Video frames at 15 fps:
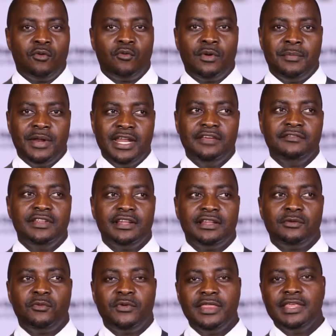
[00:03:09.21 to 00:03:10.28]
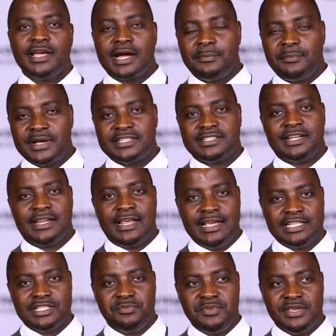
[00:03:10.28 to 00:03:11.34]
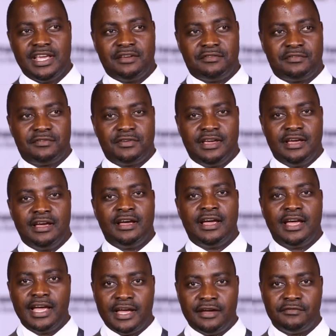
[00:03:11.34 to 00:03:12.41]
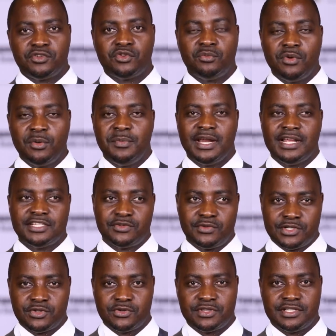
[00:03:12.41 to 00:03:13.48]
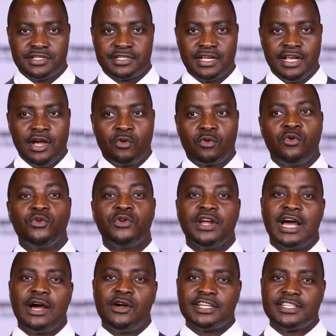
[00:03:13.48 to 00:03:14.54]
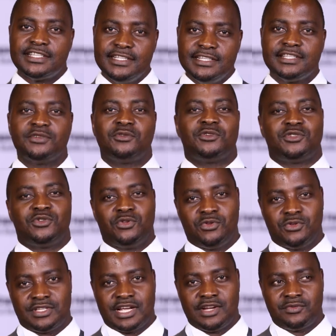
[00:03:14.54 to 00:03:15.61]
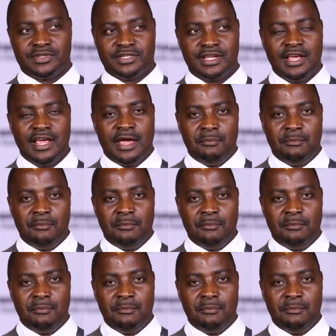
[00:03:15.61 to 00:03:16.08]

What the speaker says: We believe that with the capacity that ASBF have to mobilize resources, could assist also those countries.